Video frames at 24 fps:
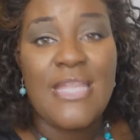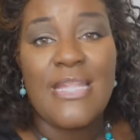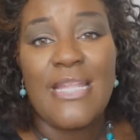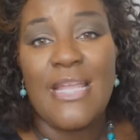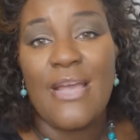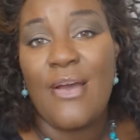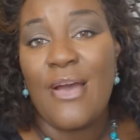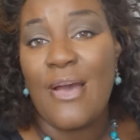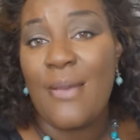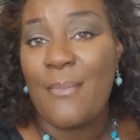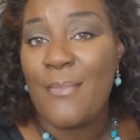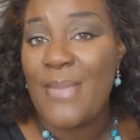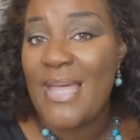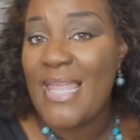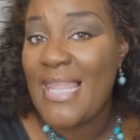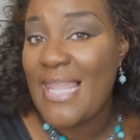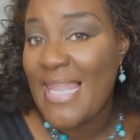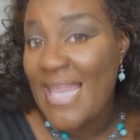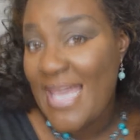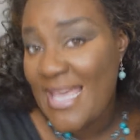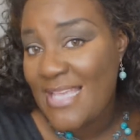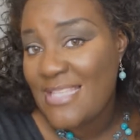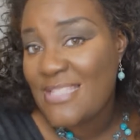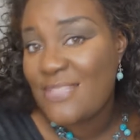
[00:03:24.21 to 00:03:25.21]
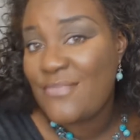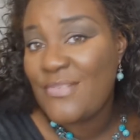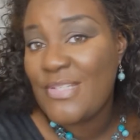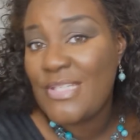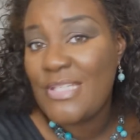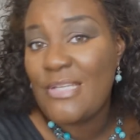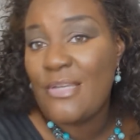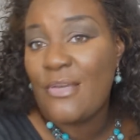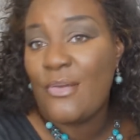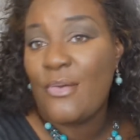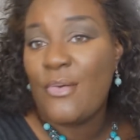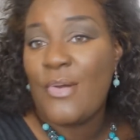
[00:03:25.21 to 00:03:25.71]
Now, on my last
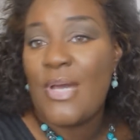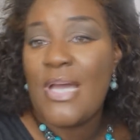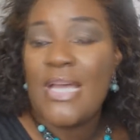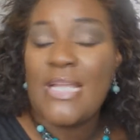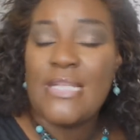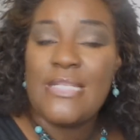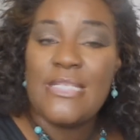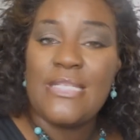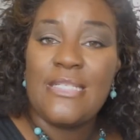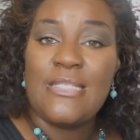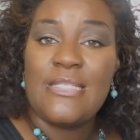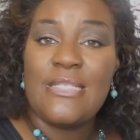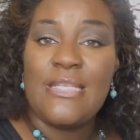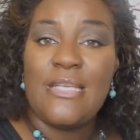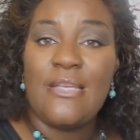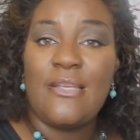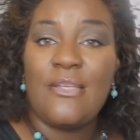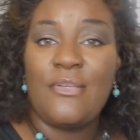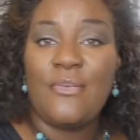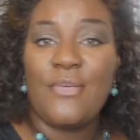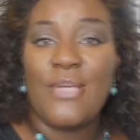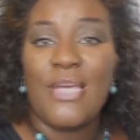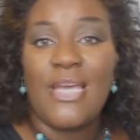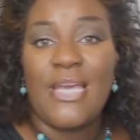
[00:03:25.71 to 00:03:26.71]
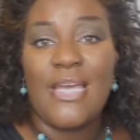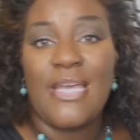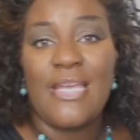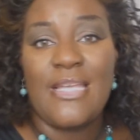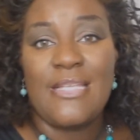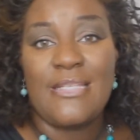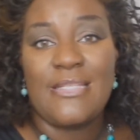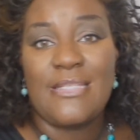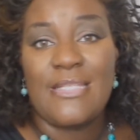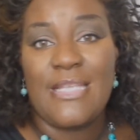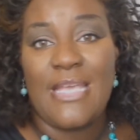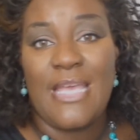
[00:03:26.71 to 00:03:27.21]
video, I did tell you
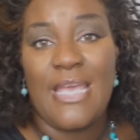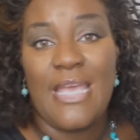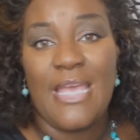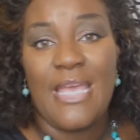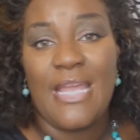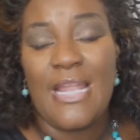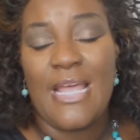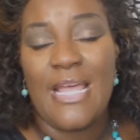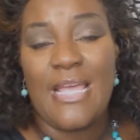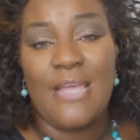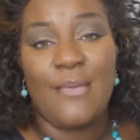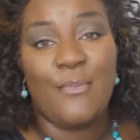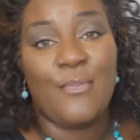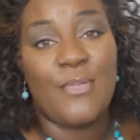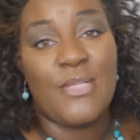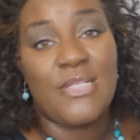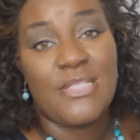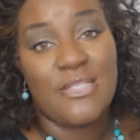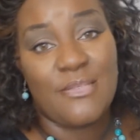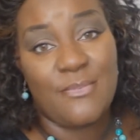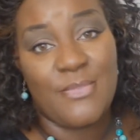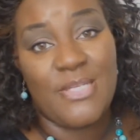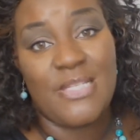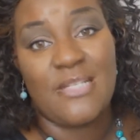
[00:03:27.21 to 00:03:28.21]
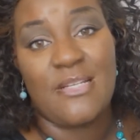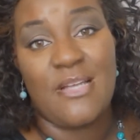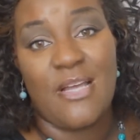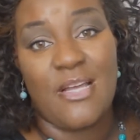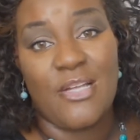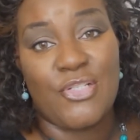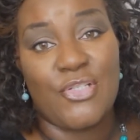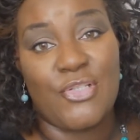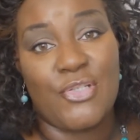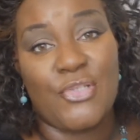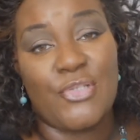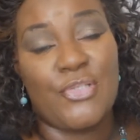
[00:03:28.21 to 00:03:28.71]
guys that I went to my
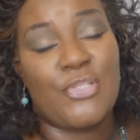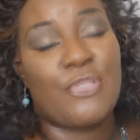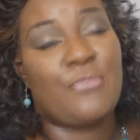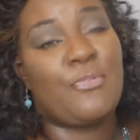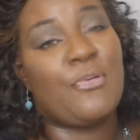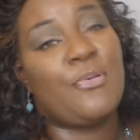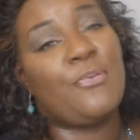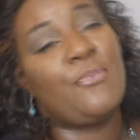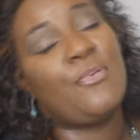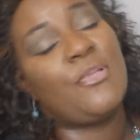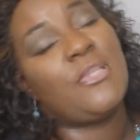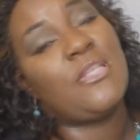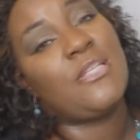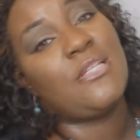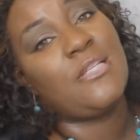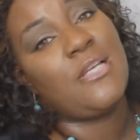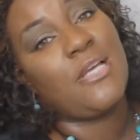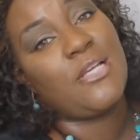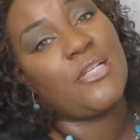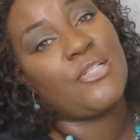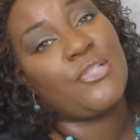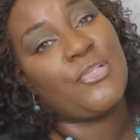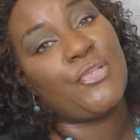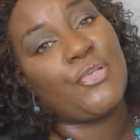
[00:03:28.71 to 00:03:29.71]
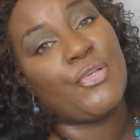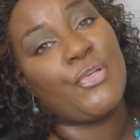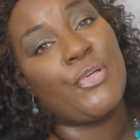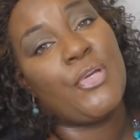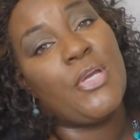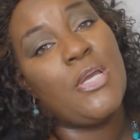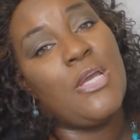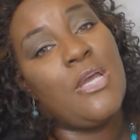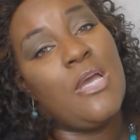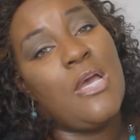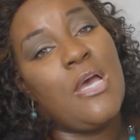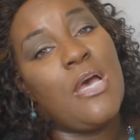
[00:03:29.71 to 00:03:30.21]
doctor, spoke with the
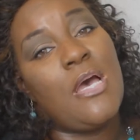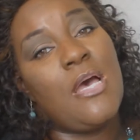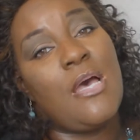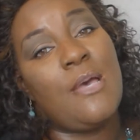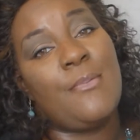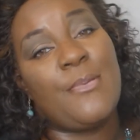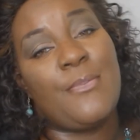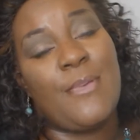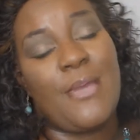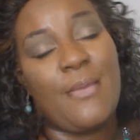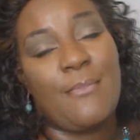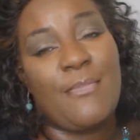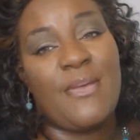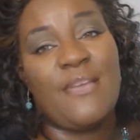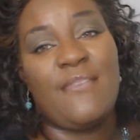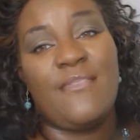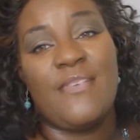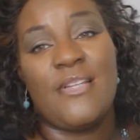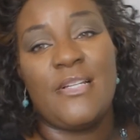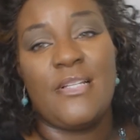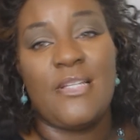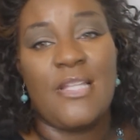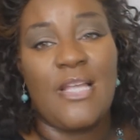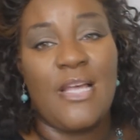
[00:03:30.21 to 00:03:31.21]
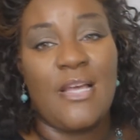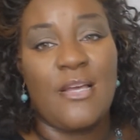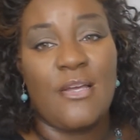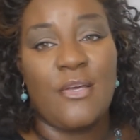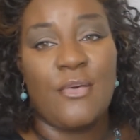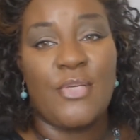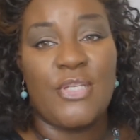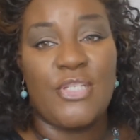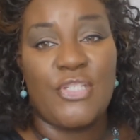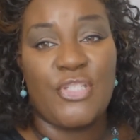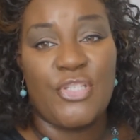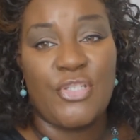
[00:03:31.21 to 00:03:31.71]
doctor about my
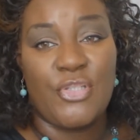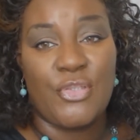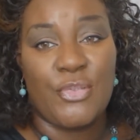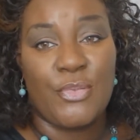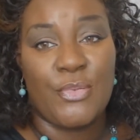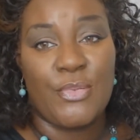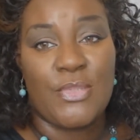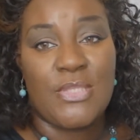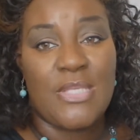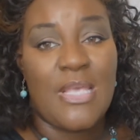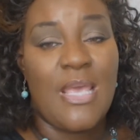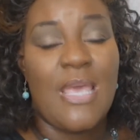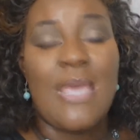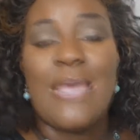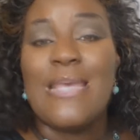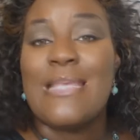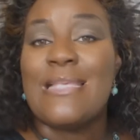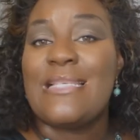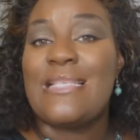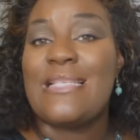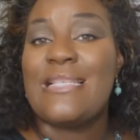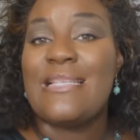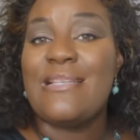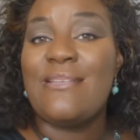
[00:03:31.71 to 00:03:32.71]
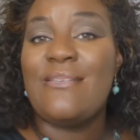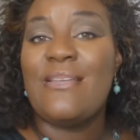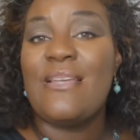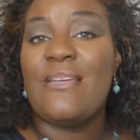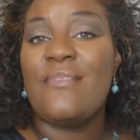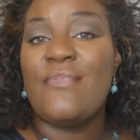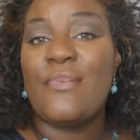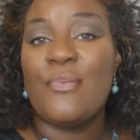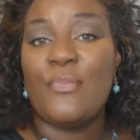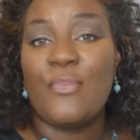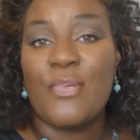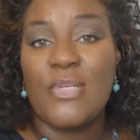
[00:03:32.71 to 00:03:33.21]
vitiligo issues. Still
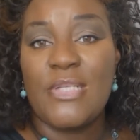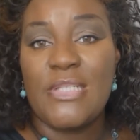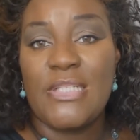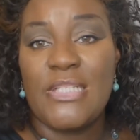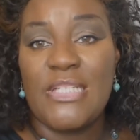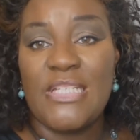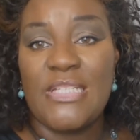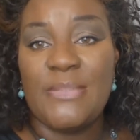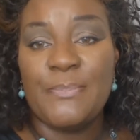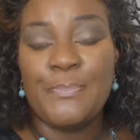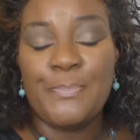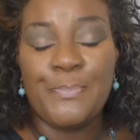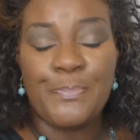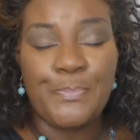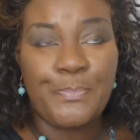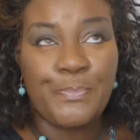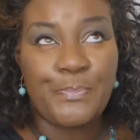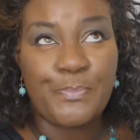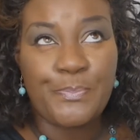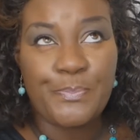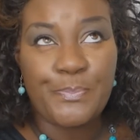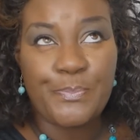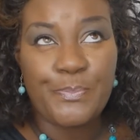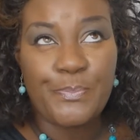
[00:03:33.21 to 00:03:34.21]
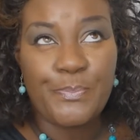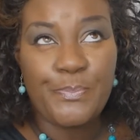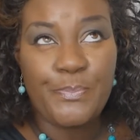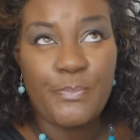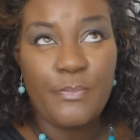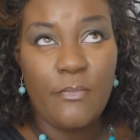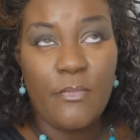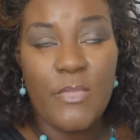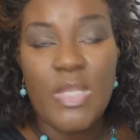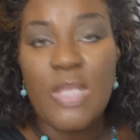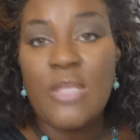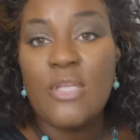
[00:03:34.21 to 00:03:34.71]
haven't really
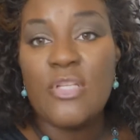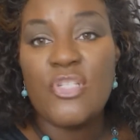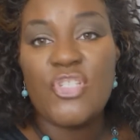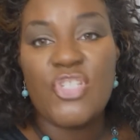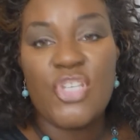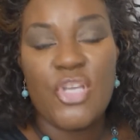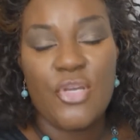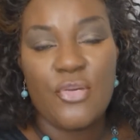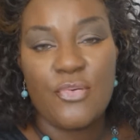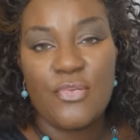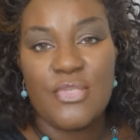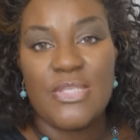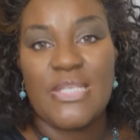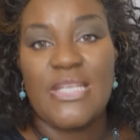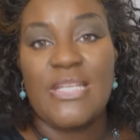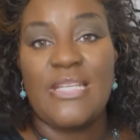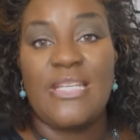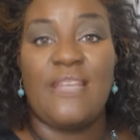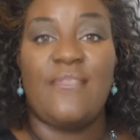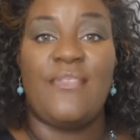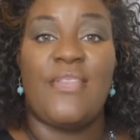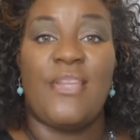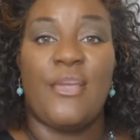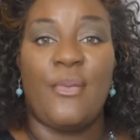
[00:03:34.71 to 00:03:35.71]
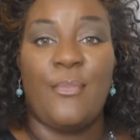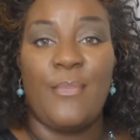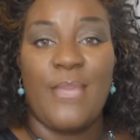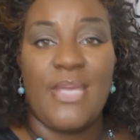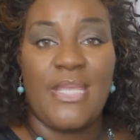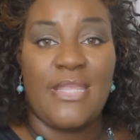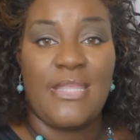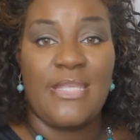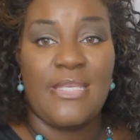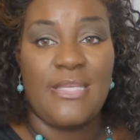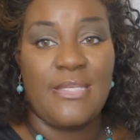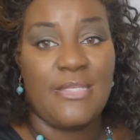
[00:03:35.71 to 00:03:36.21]
chose any of their
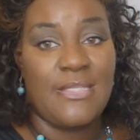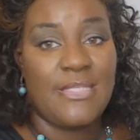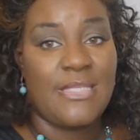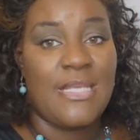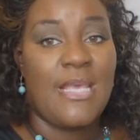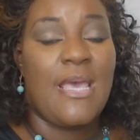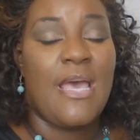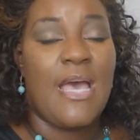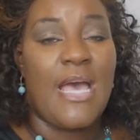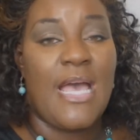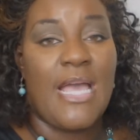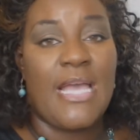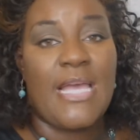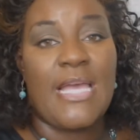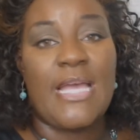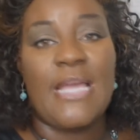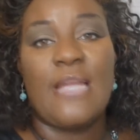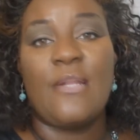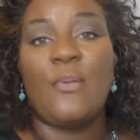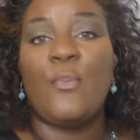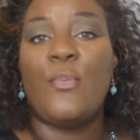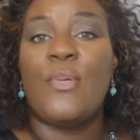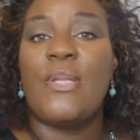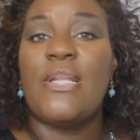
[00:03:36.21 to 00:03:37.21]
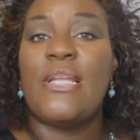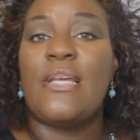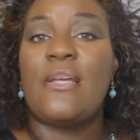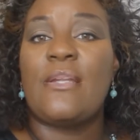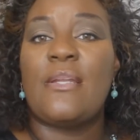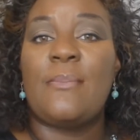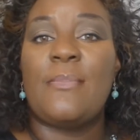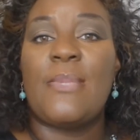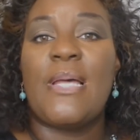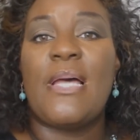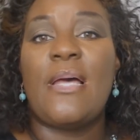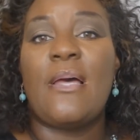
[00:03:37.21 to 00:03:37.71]
methods. I kind of went
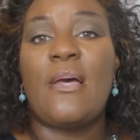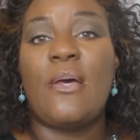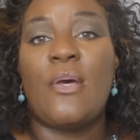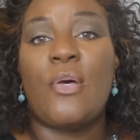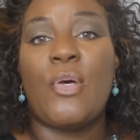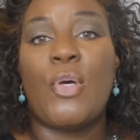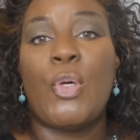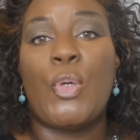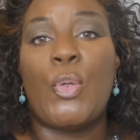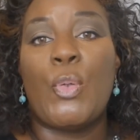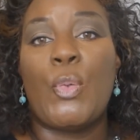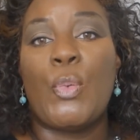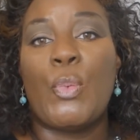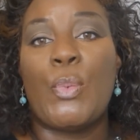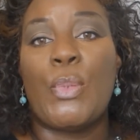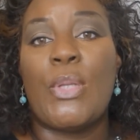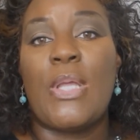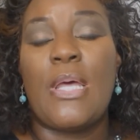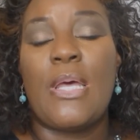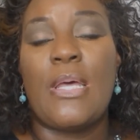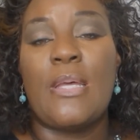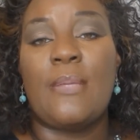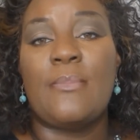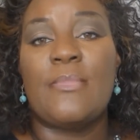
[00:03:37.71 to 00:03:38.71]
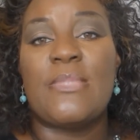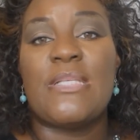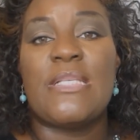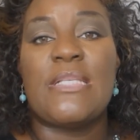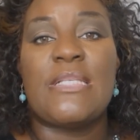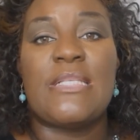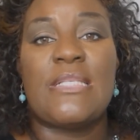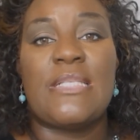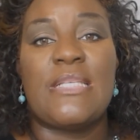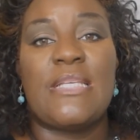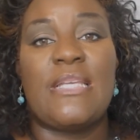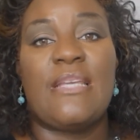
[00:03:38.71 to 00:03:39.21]
out on my own
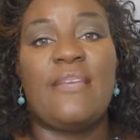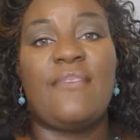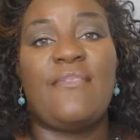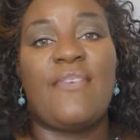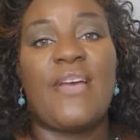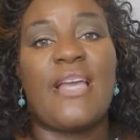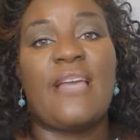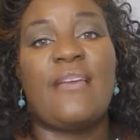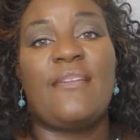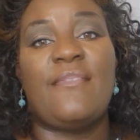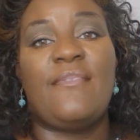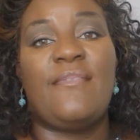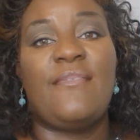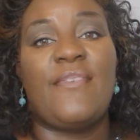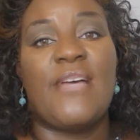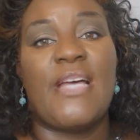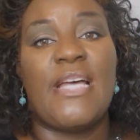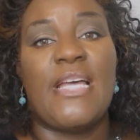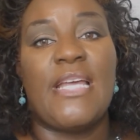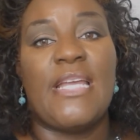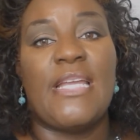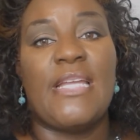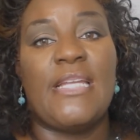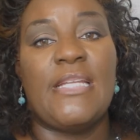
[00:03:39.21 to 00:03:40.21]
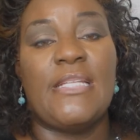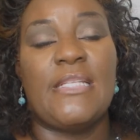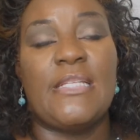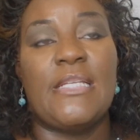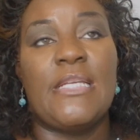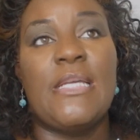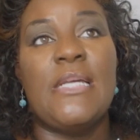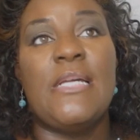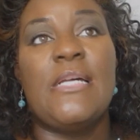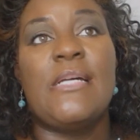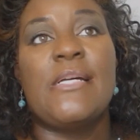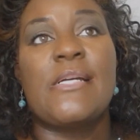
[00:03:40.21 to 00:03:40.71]
to see if I could find
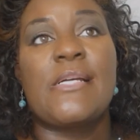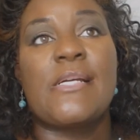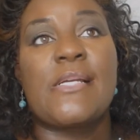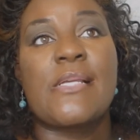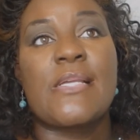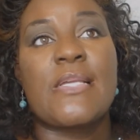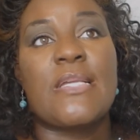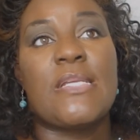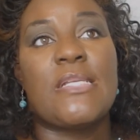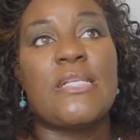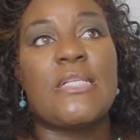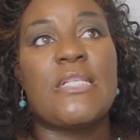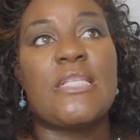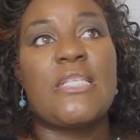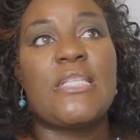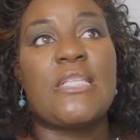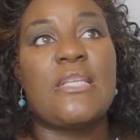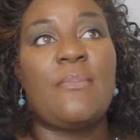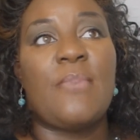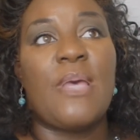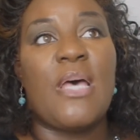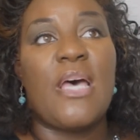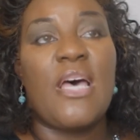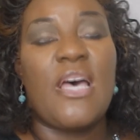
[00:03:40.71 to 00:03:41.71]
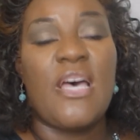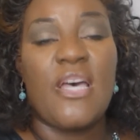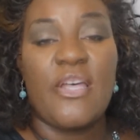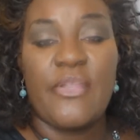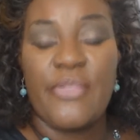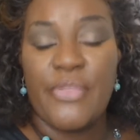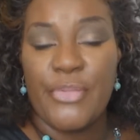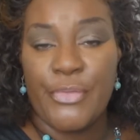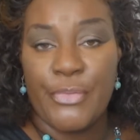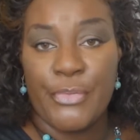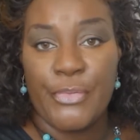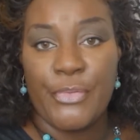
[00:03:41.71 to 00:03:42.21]
some
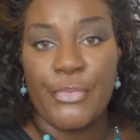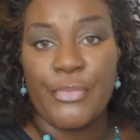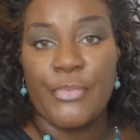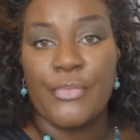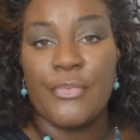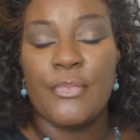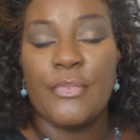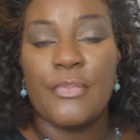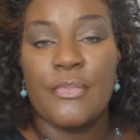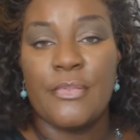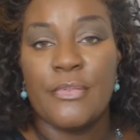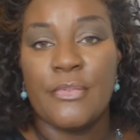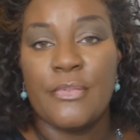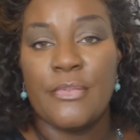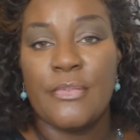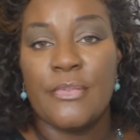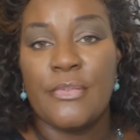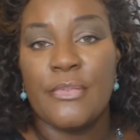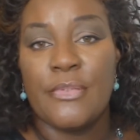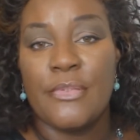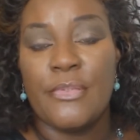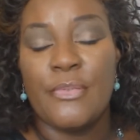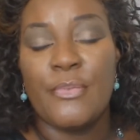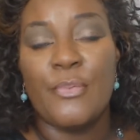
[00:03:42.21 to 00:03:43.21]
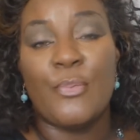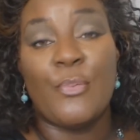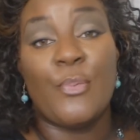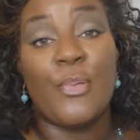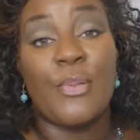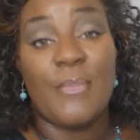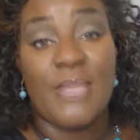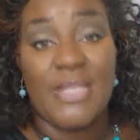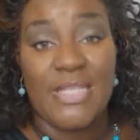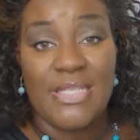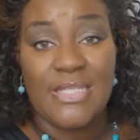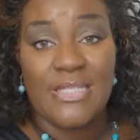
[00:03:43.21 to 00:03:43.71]
other
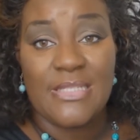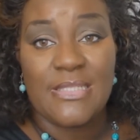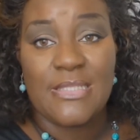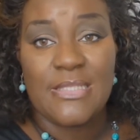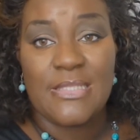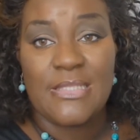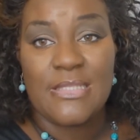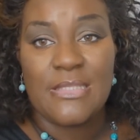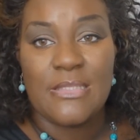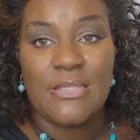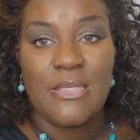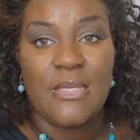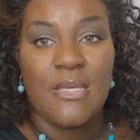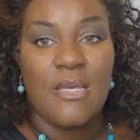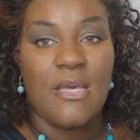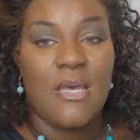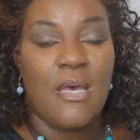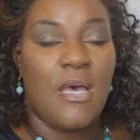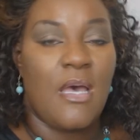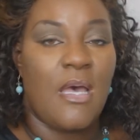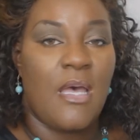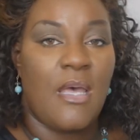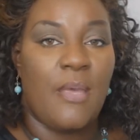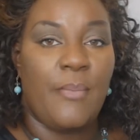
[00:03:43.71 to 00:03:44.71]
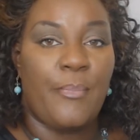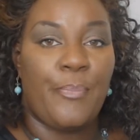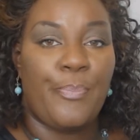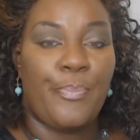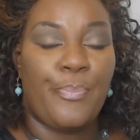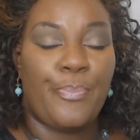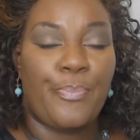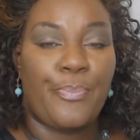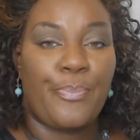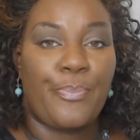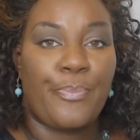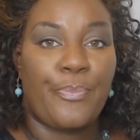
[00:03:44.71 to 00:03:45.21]
remedies,
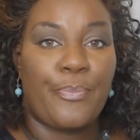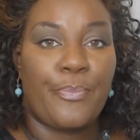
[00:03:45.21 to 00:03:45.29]
to